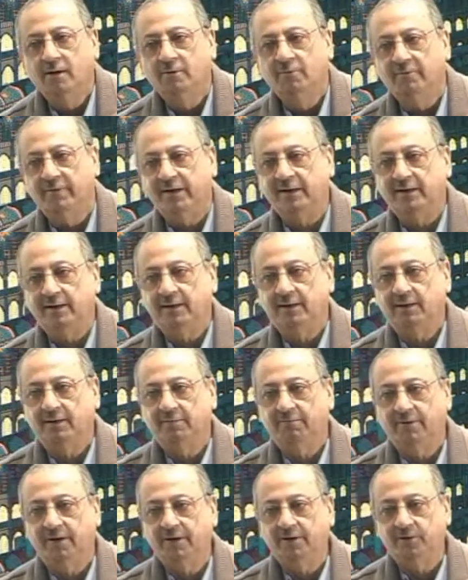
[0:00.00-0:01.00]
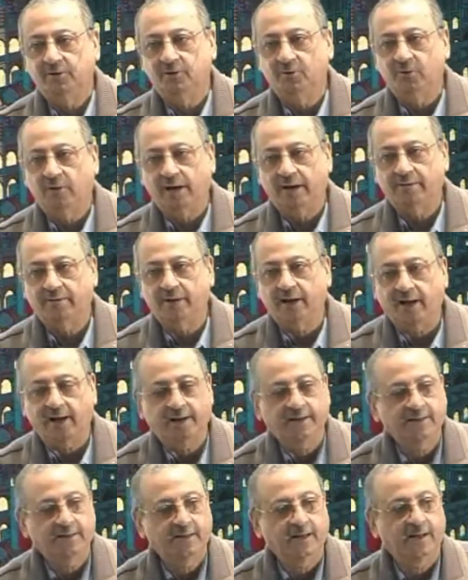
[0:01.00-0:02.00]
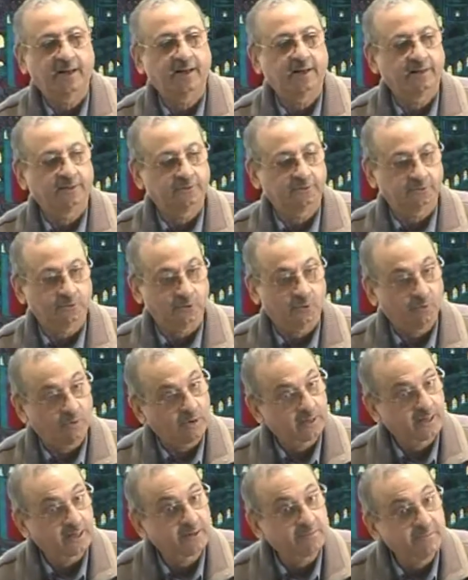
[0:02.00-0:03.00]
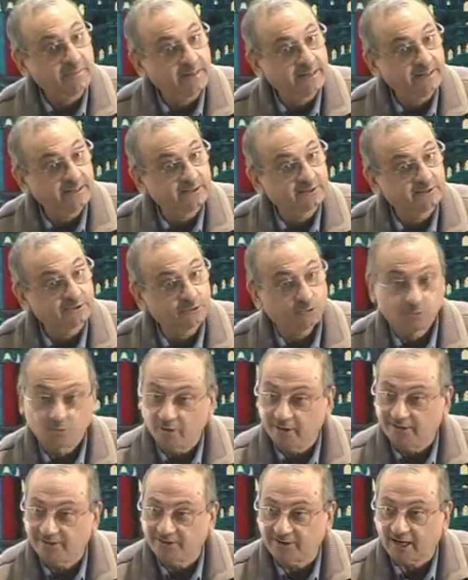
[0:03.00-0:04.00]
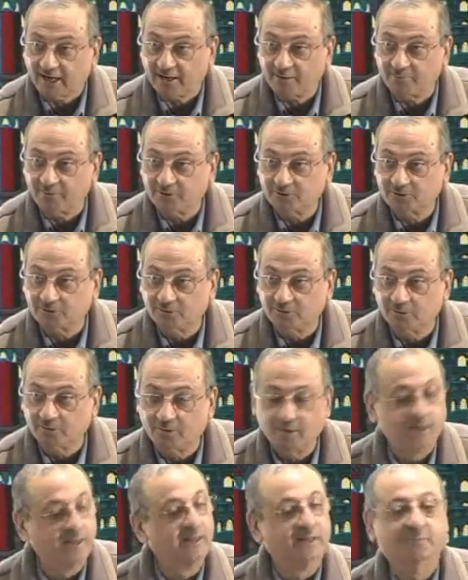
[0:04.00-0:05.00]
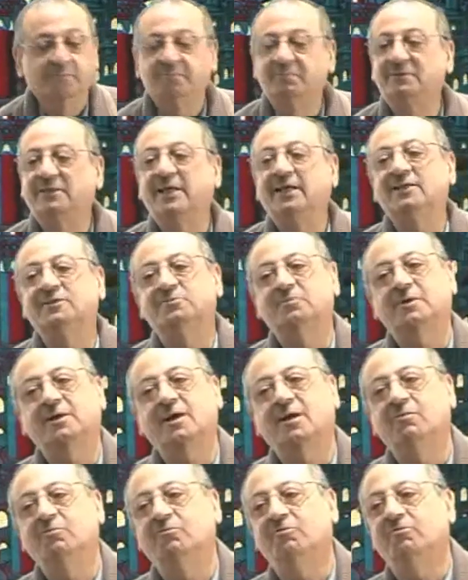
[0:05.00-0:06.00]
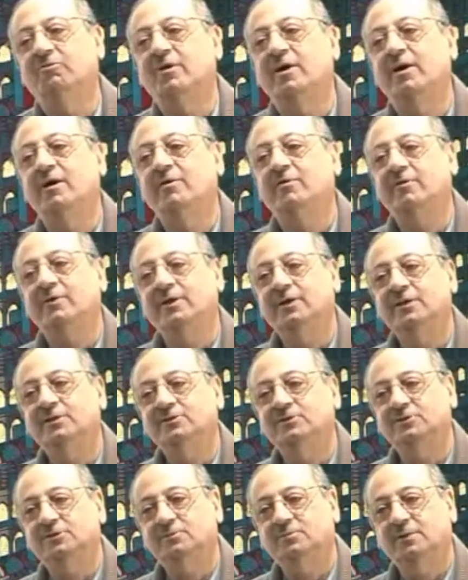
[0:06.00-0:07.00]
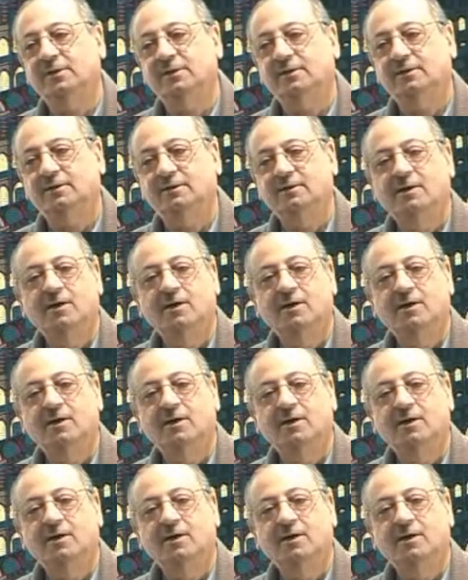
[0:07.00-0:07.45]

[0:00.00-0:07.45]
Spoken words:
when you have an idea, you know what it means, you know it's jar majroor, things become very easy, brother.